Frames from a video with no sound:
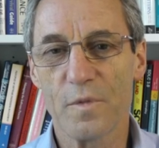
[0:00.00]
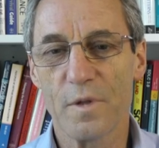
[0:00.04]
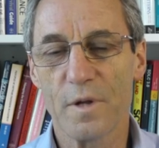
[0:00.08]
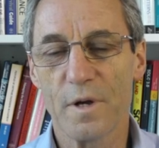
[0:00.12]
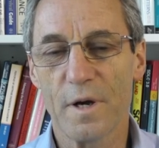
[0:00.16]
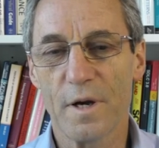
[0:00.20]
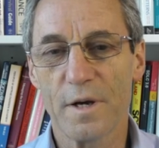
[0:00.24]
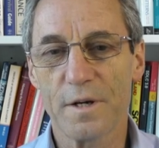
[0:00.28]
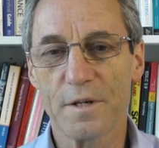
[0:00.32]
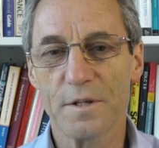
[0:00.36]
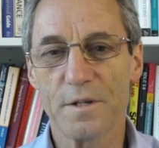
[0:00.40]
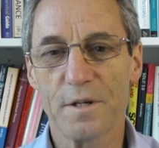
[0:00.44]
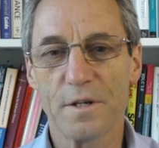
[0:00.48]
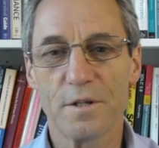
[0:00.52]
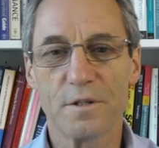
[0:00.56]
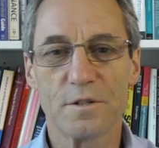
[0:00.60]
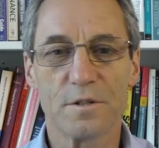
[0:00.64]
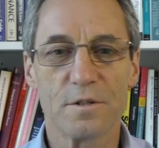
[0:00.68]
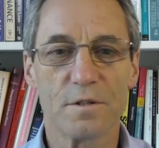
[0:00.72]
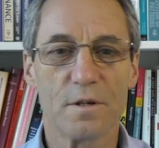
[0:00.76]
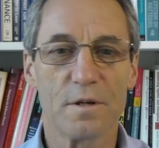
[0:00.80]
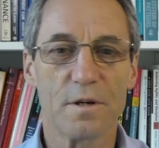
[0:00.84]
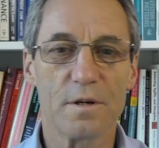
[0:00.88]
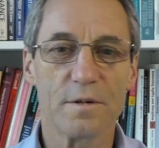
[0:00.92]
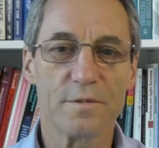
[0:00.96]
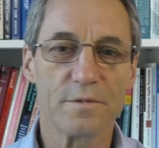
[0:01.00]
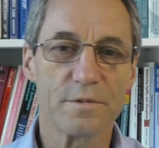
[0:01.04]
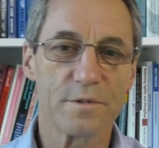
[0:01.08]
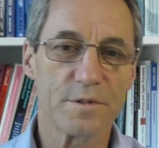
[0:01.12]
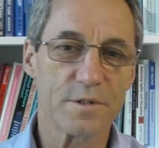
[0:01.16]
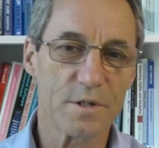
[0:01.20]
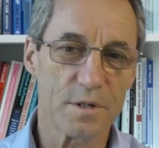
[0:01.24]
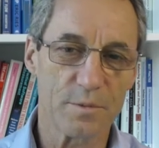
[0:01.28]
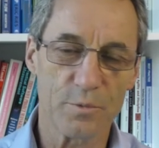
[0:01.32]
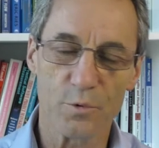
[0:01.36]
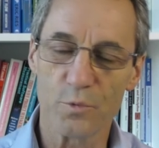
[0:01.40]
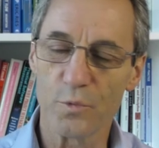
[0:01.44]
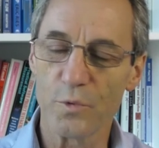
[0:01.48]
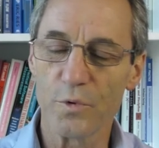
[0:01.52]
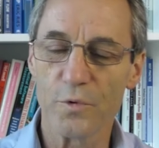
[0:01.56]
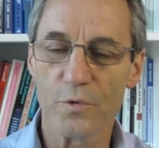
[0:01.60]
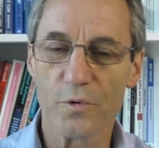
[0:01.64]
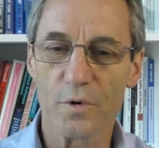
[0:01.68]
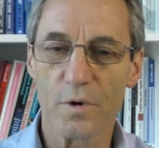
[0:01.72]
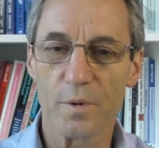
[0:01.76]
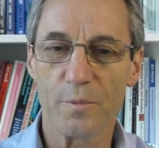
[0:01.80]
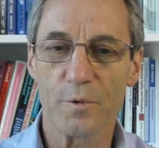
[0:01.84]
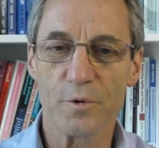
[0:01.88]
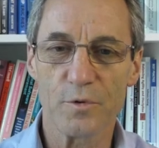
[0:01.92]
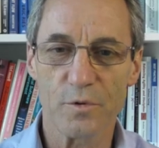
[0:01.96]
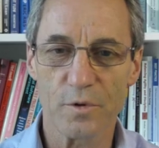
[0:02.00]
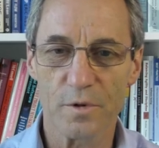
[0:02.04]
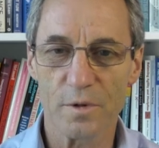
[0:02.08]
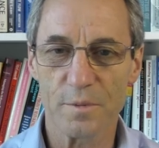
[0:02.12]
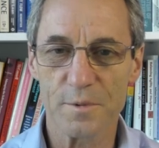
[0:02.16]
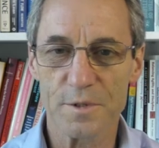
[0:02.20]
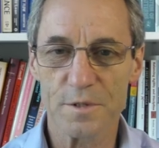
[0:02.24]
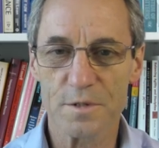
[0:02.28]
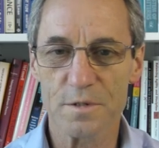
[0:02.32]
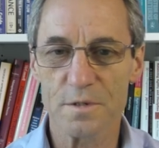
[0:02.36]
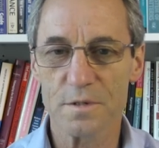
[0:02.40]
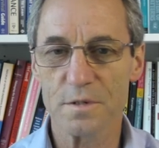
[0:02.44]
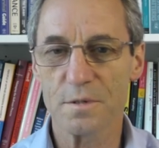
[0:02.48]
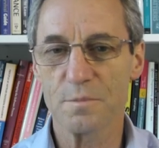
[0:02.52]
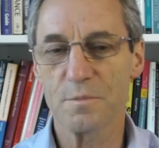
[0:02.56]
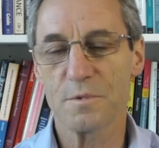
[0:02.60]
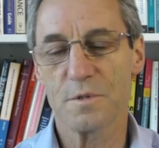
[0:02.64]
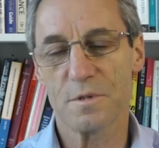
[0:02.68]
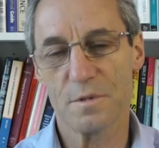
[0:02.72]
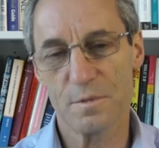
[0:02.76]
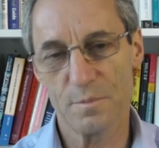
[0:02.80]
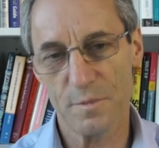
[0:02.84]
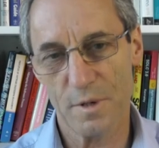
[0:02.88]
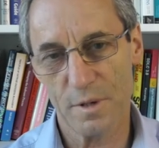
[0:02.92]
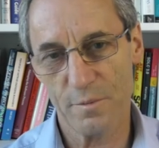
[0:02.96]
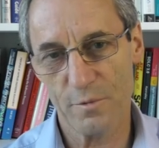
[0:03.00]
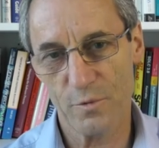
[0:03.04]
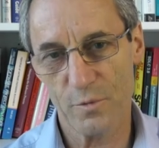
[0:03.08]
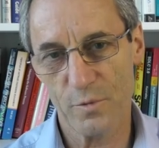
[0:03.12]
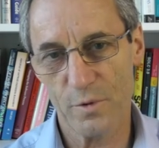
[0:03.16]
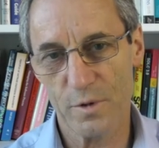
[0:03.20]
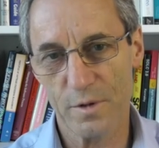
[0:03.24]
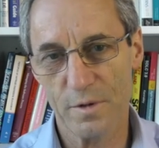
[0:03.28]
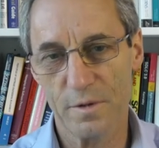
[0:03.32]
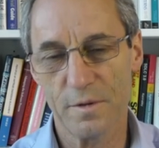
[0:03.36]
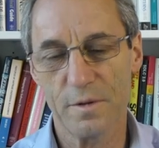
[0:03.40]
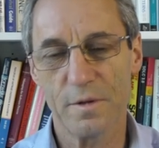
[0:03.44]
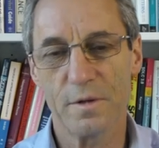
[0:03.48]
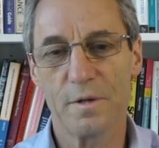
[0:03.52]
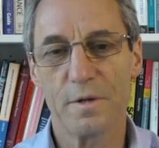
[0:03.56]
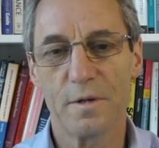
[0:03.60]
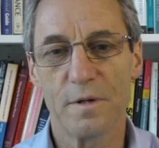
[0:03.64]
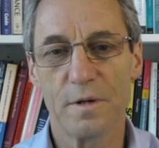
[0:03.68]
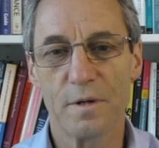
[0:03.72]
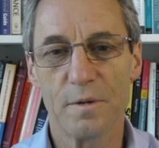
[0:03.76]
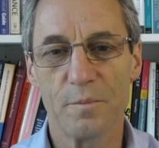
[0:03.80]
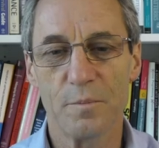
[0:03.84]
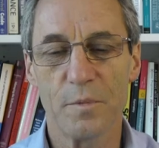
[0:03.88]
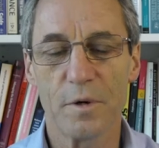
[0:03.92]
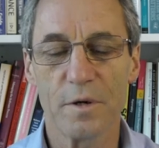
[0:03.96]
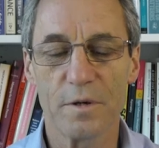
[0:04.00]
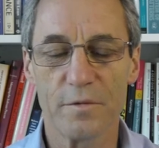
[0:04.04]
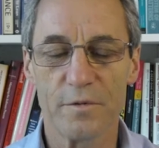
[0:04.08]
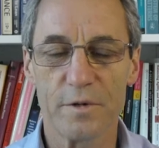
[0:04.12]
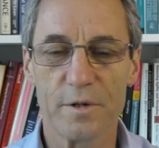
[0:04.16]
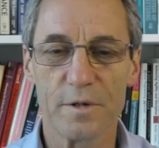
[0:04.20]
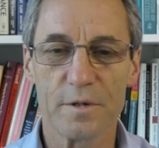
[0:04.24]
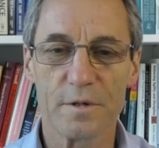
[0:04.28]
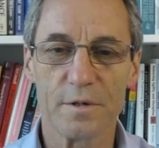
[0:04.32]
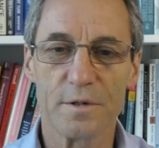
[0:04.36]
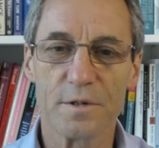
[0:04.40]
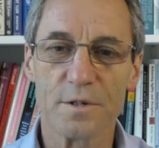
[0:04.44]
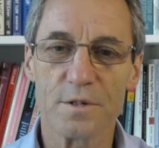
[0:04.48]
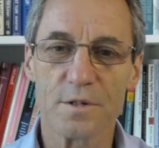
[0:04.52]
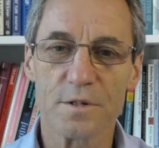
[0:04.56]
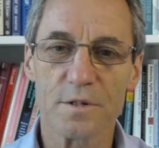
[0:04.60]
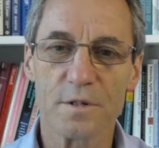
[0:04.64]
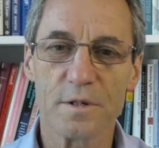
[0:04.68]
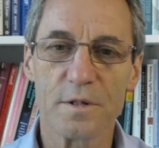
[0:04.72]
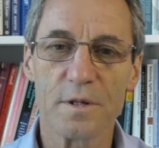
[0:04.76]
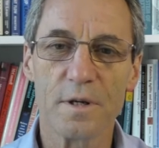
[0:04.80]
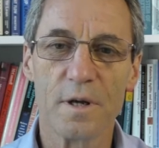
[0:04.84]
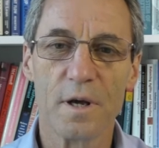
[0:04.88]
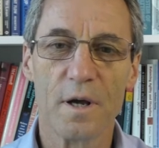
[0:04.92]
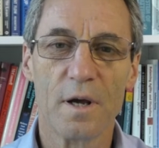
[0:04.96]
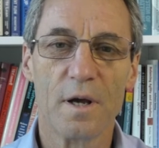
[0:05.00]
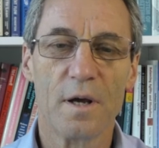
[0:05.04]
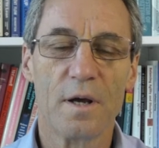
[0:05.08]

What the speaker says: architecture of, for example, real-time autonomous systems. You might be working in the motor vehicle industry,